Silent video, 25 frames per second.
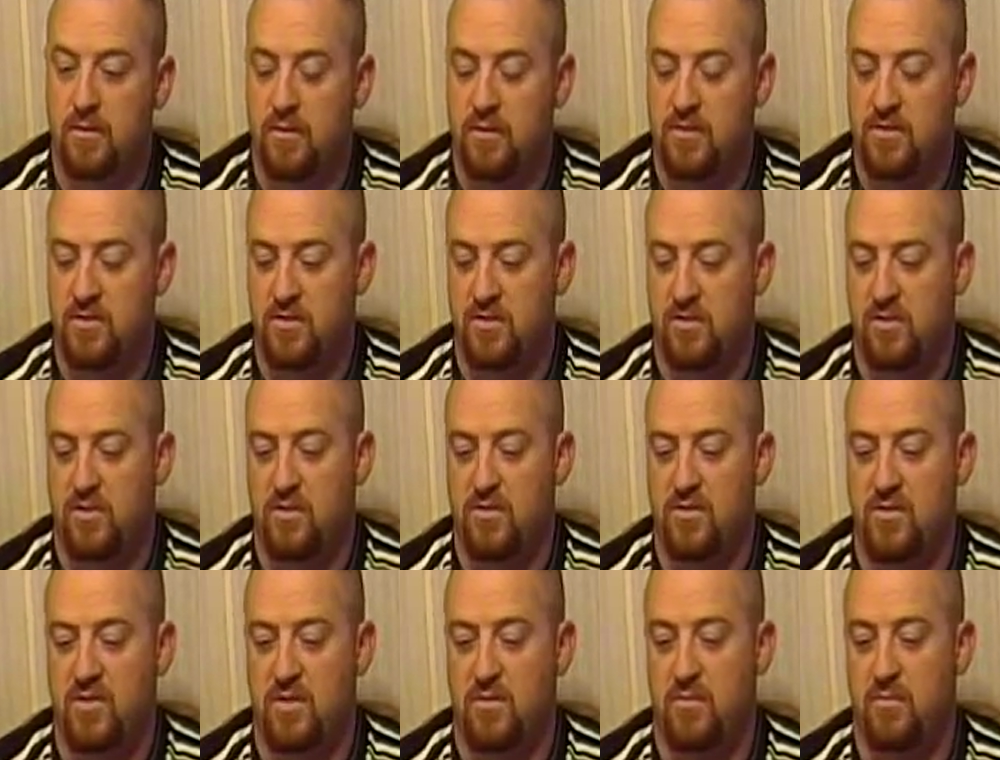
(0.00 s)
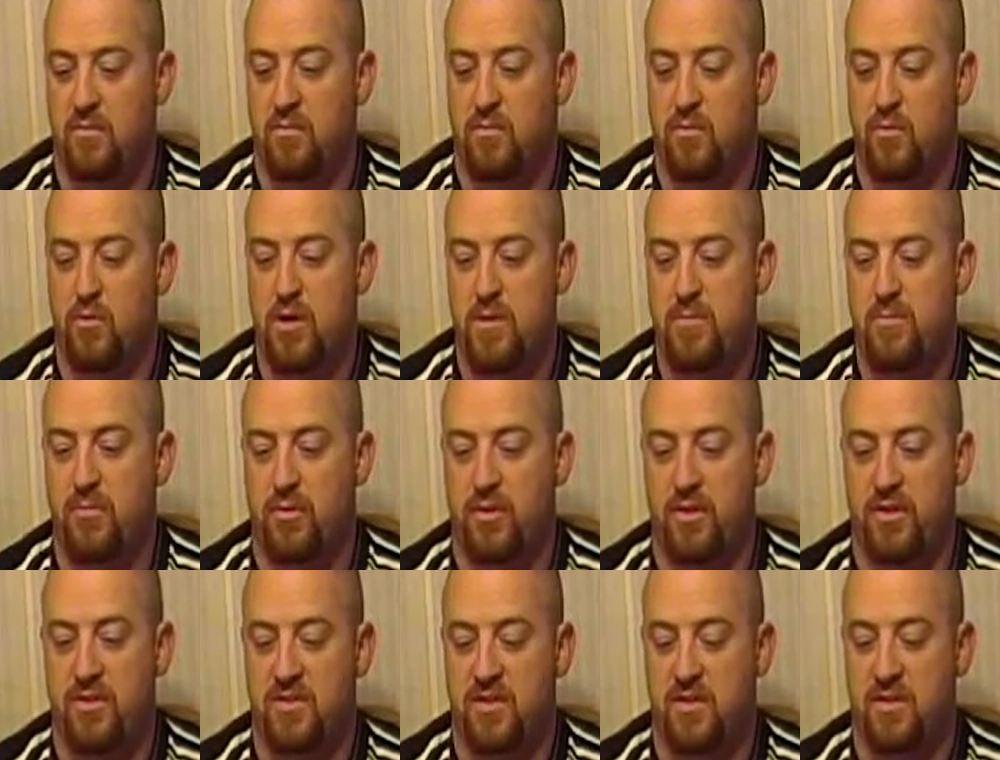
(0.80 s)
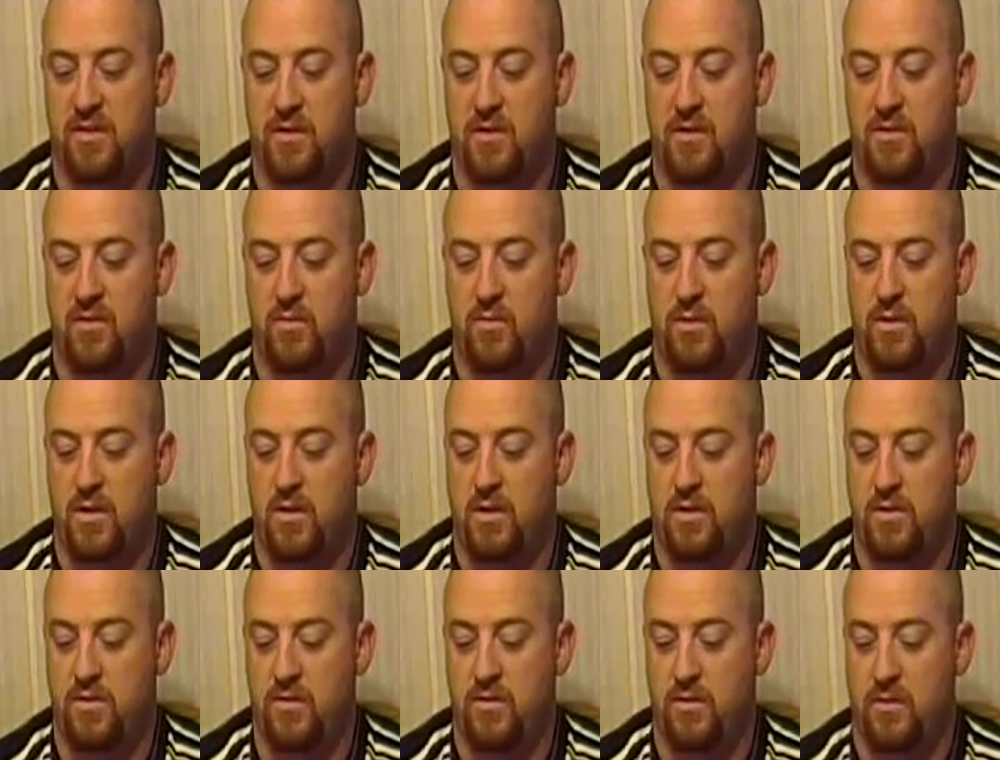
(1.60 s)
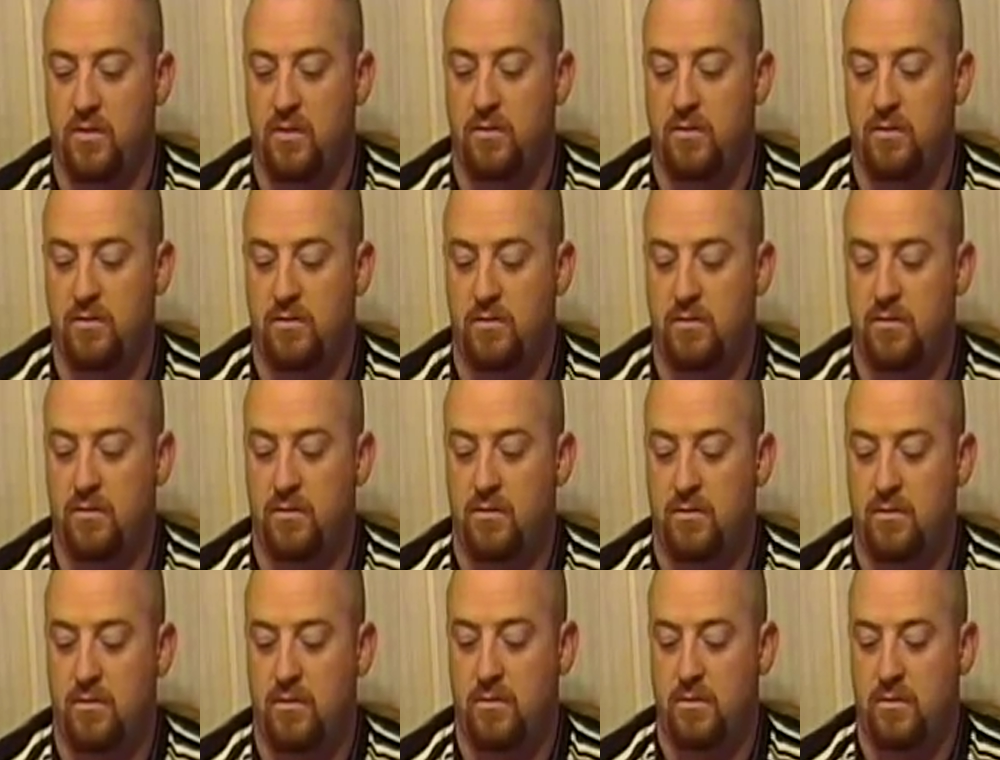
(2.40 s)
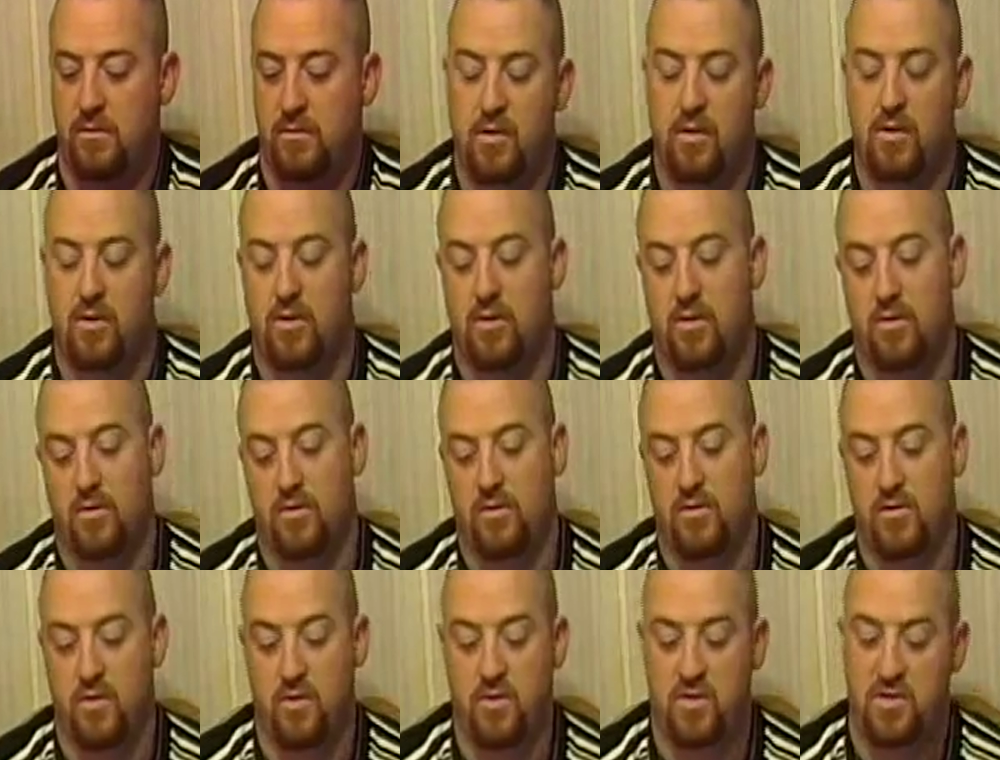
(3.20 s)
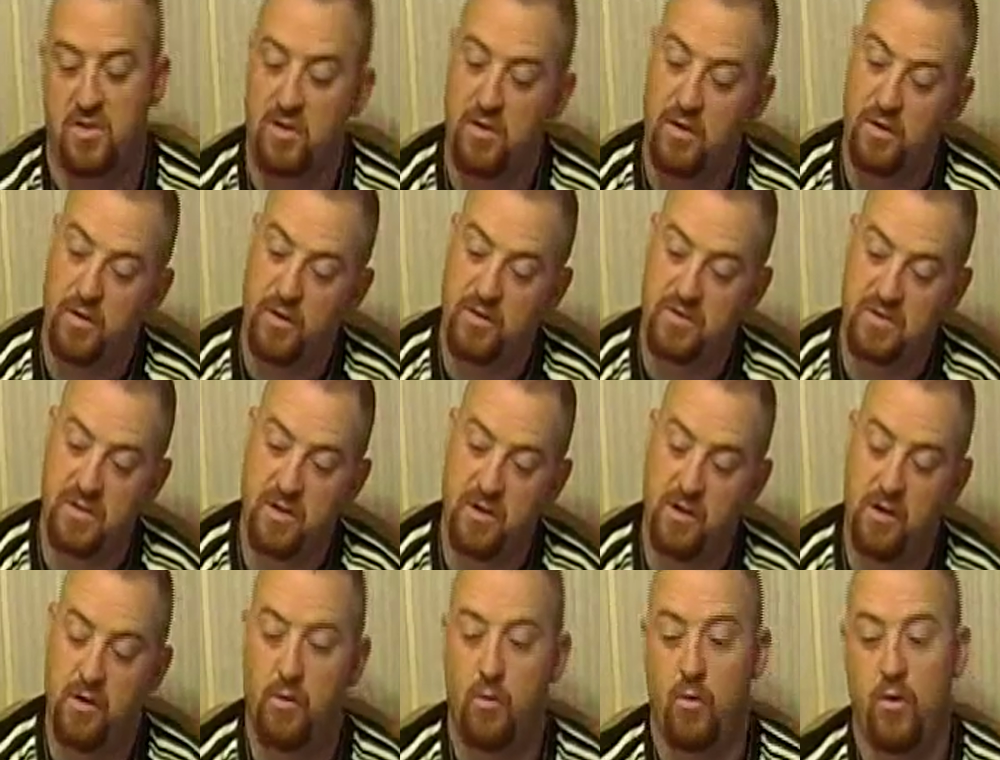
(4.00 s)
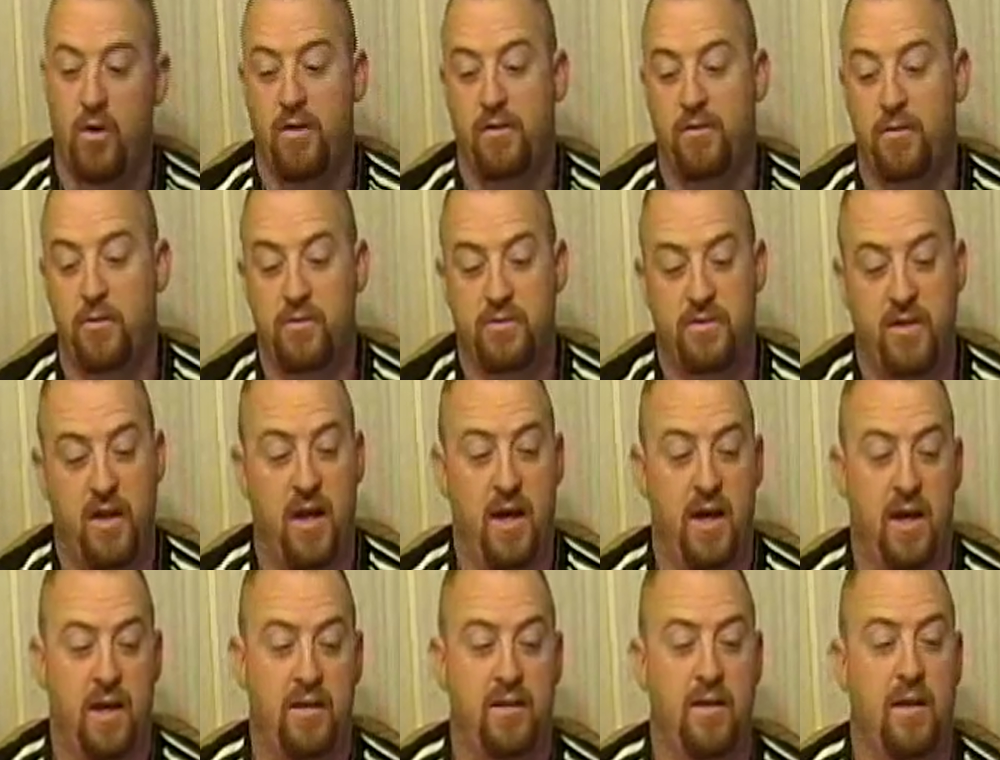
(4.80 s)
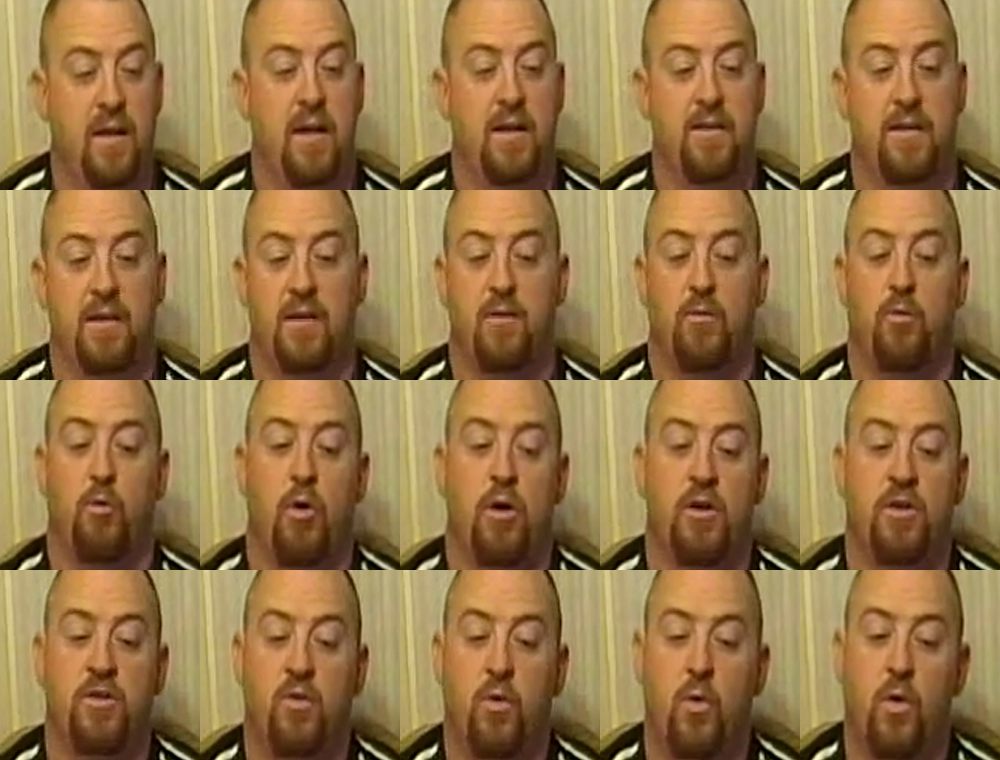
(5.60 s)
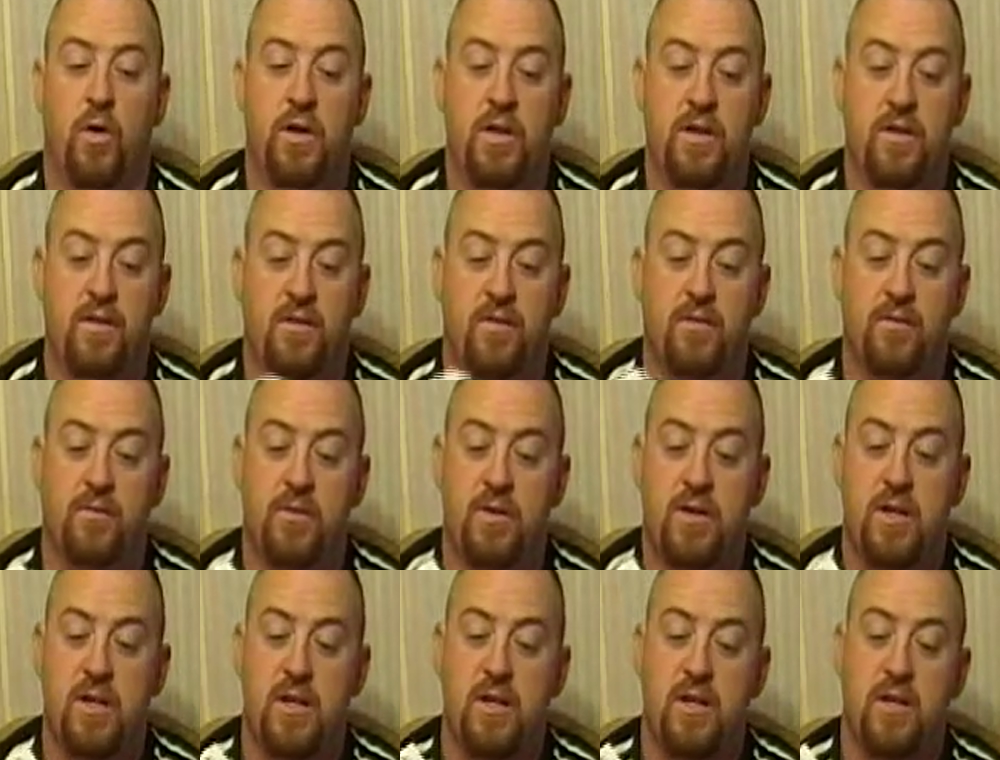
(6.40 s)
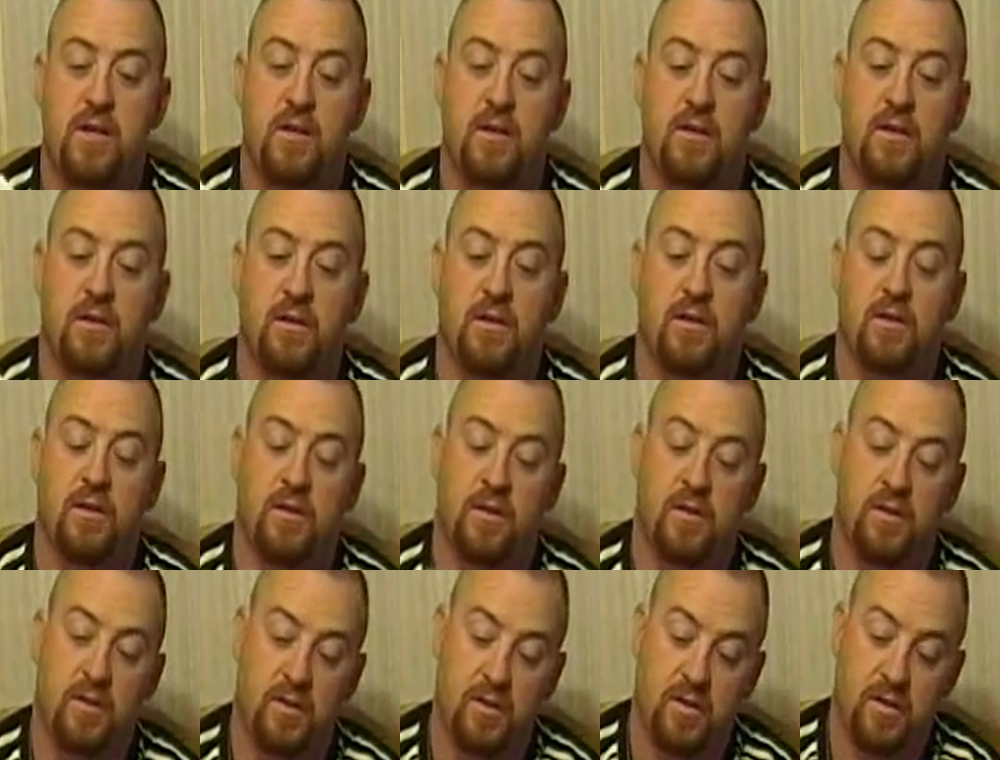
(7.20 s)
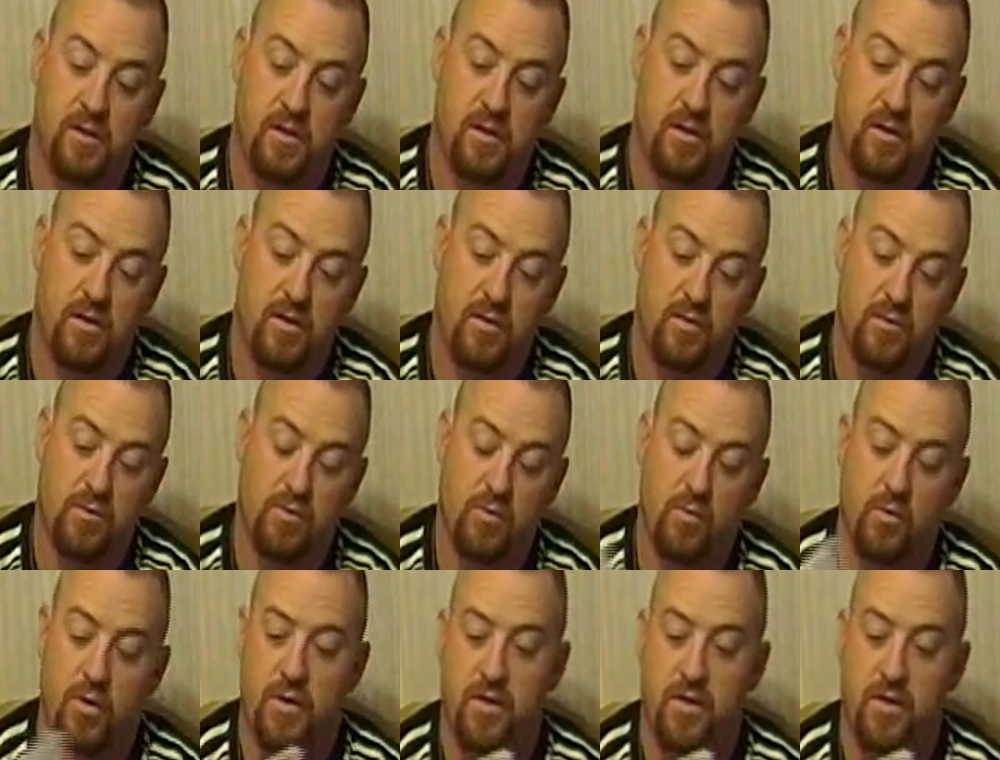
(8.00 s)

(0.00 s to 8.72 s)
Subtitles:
there's some reprints in there as well. So there's scenarios in here 1 through 10, and then 123 through